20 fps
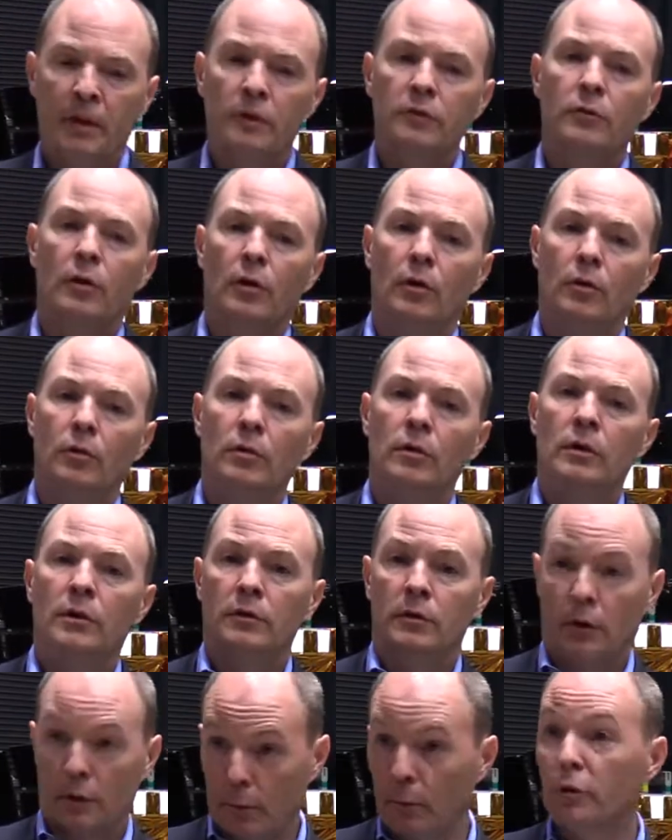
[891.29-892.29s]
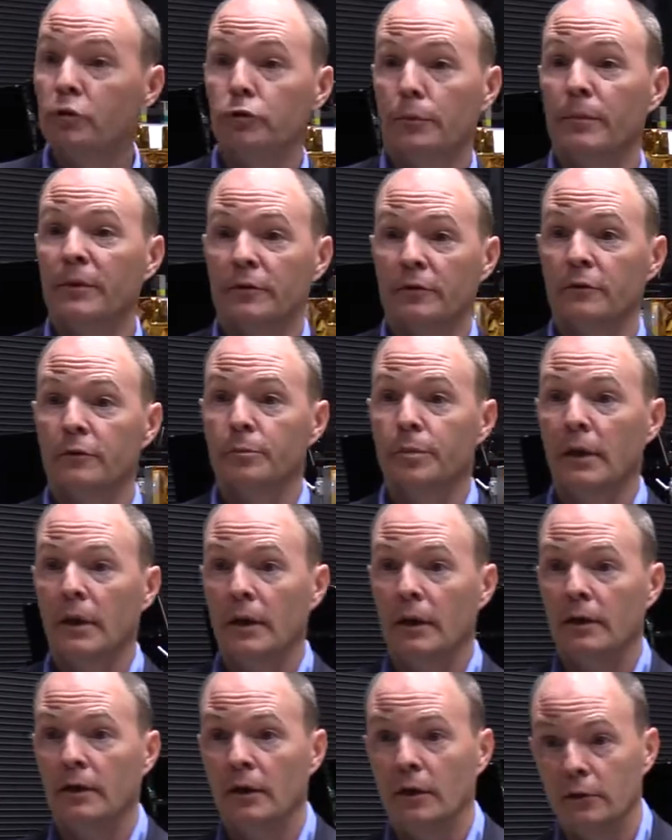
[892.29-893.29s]
So the commercial business
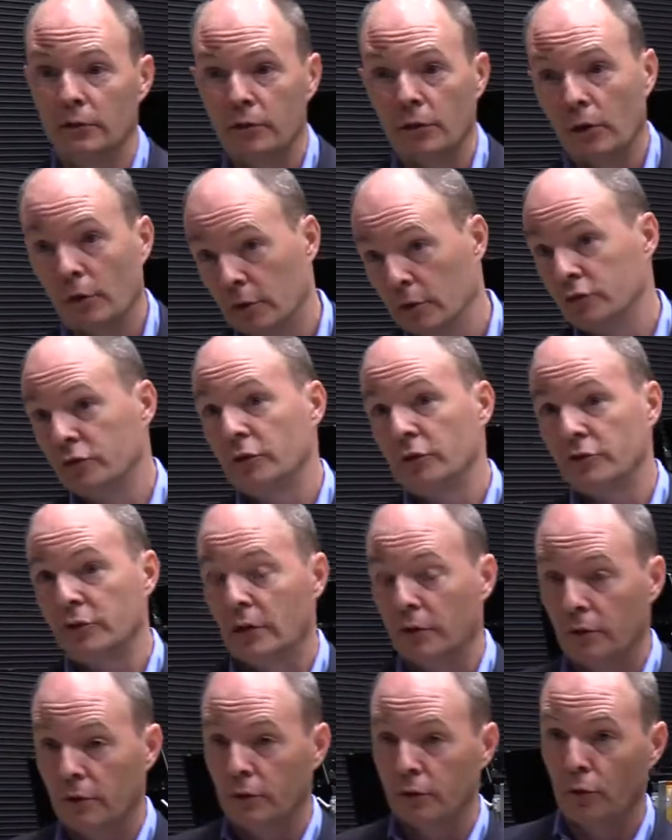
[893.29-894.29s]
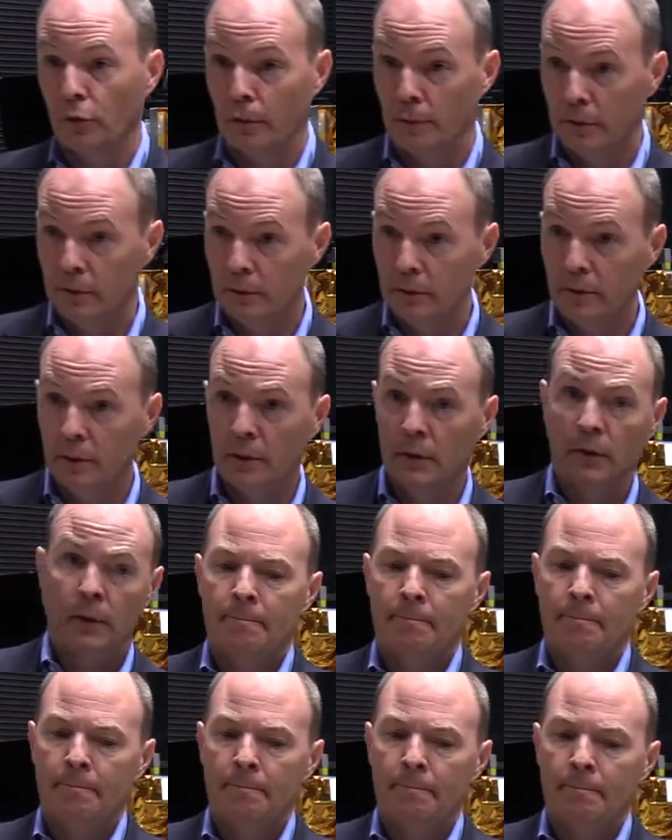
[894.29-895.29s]
plan is to go to geosynchronous orbit
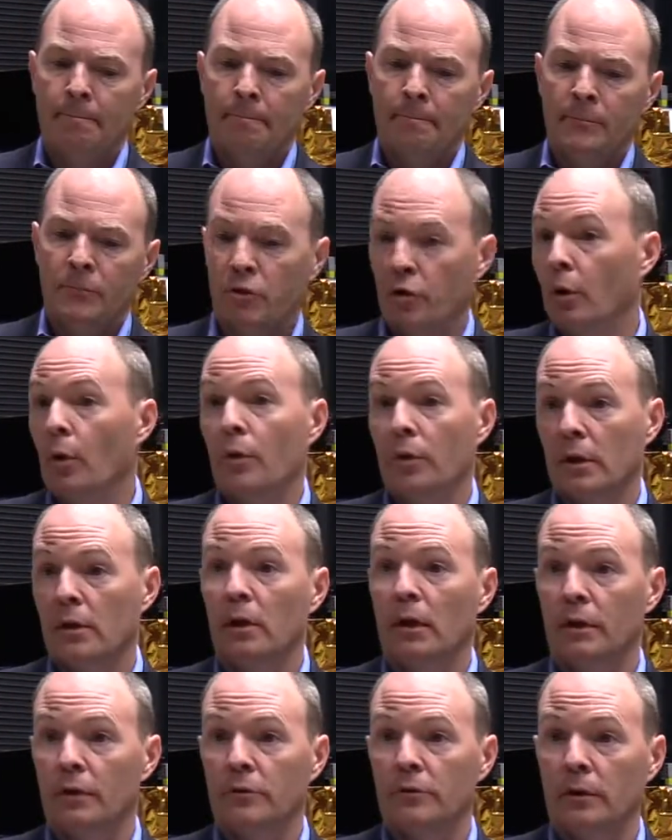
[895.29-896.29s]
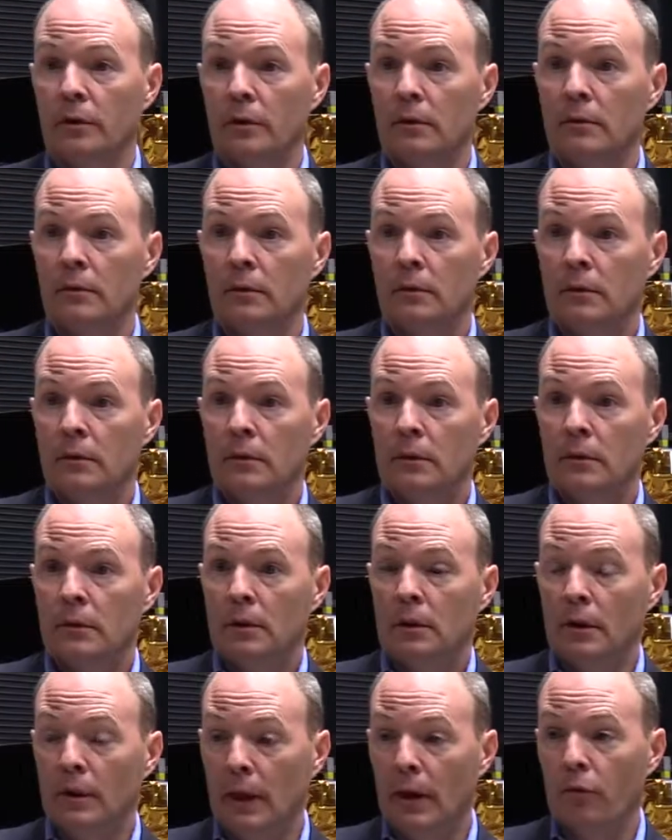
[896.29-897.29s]
to go where the clients are.
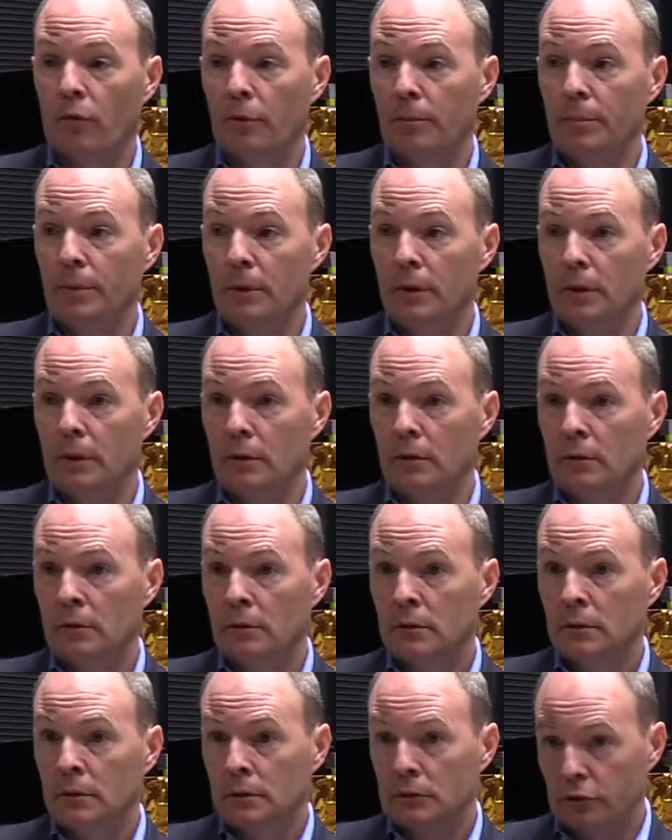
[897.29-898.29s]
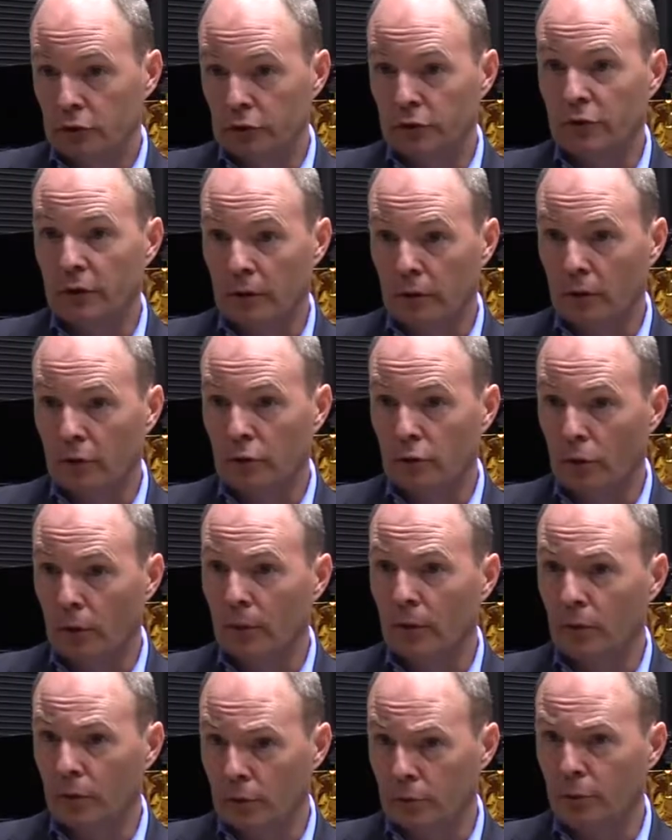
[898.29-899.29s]
And that would be geosynchronous
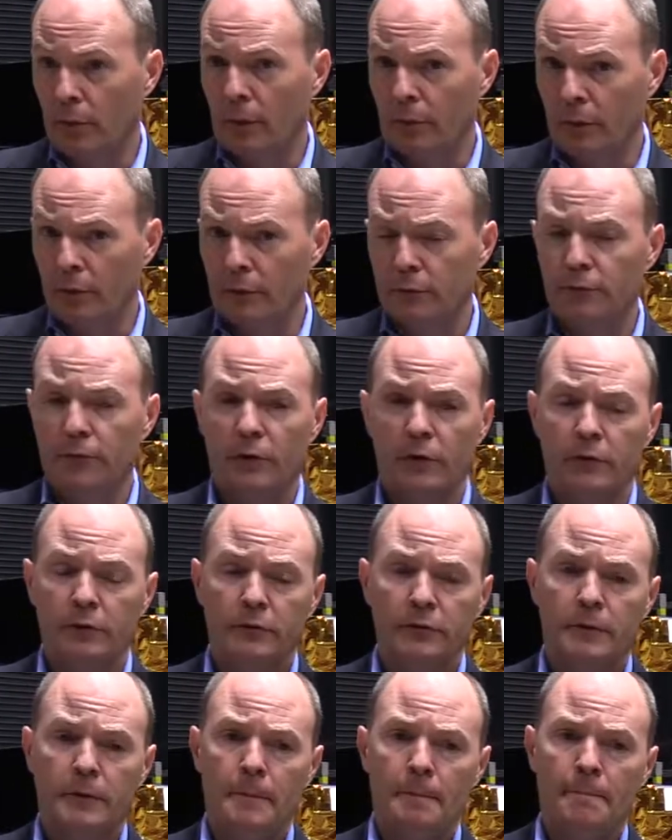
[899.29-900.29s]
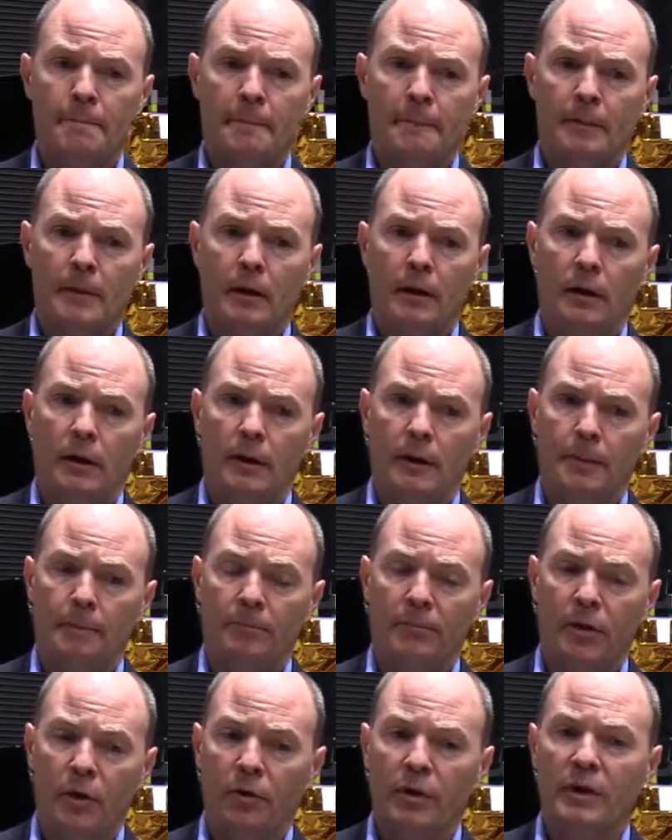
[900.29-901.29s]
orbit was probably the first,
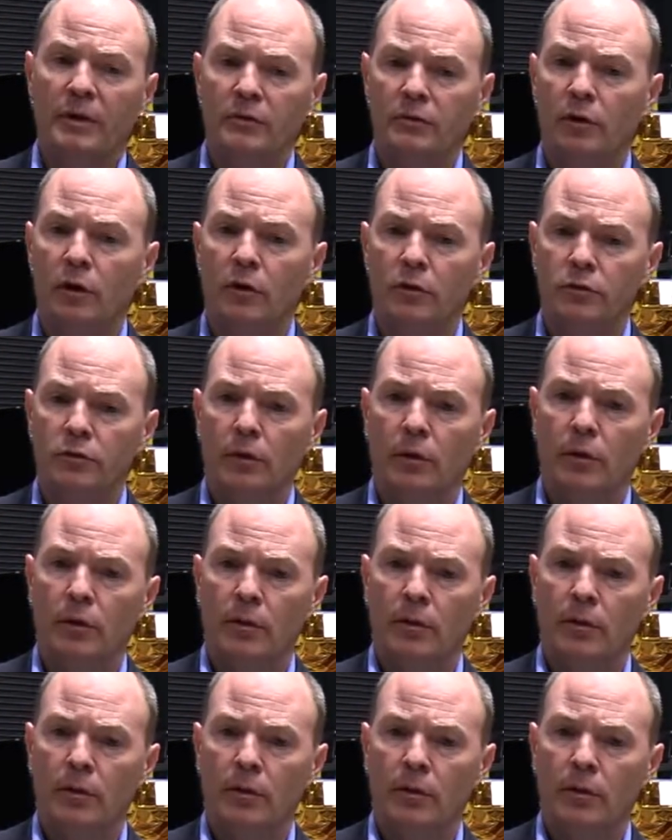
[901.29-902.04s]
There is also